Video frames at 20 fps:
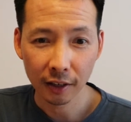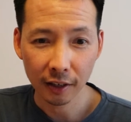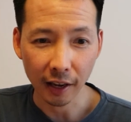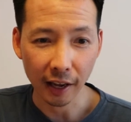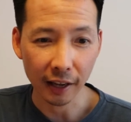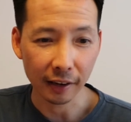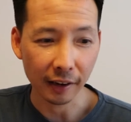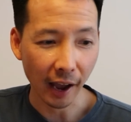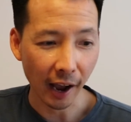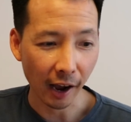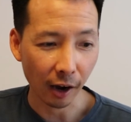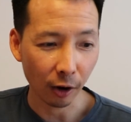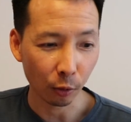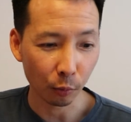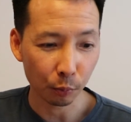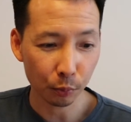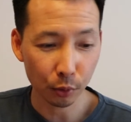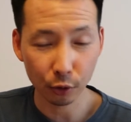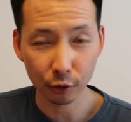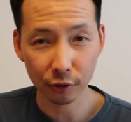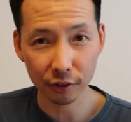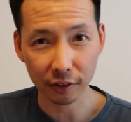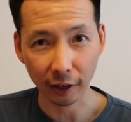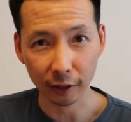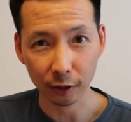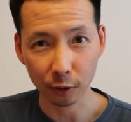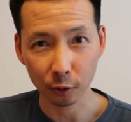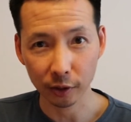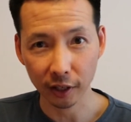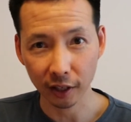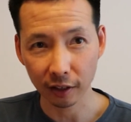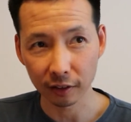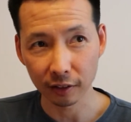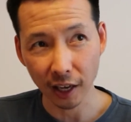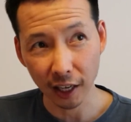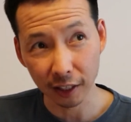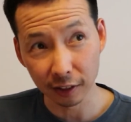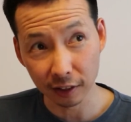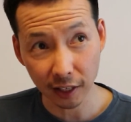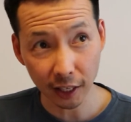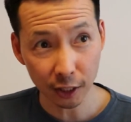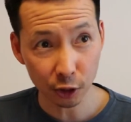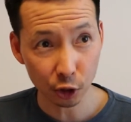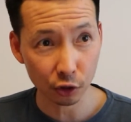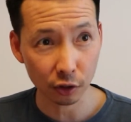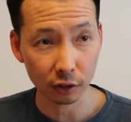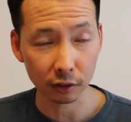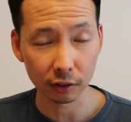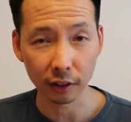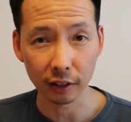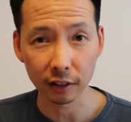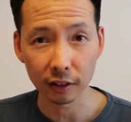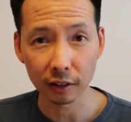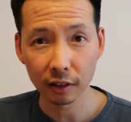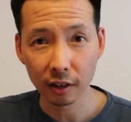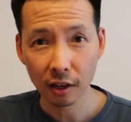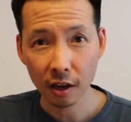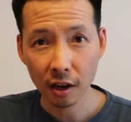in how PureCycle can additionally